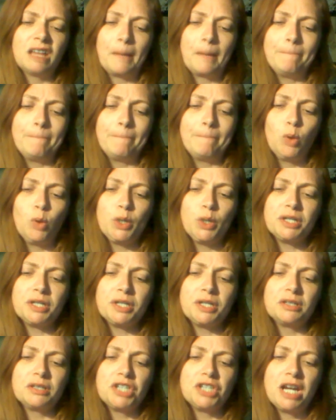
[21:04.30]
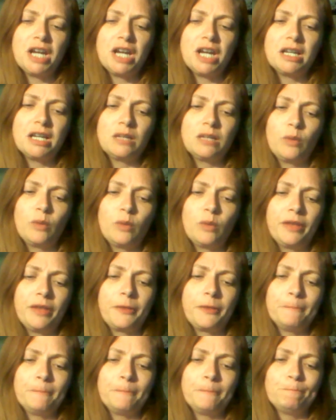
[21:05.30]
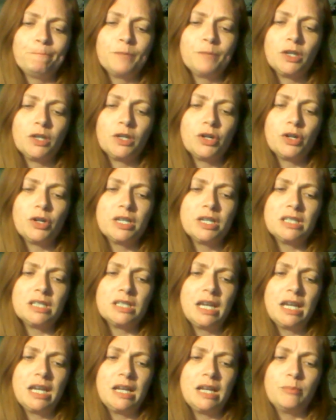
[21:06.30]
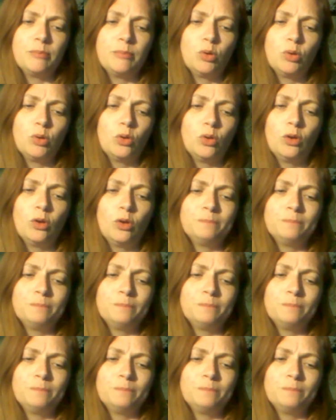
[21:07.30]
bored and jaded with the current dating pool,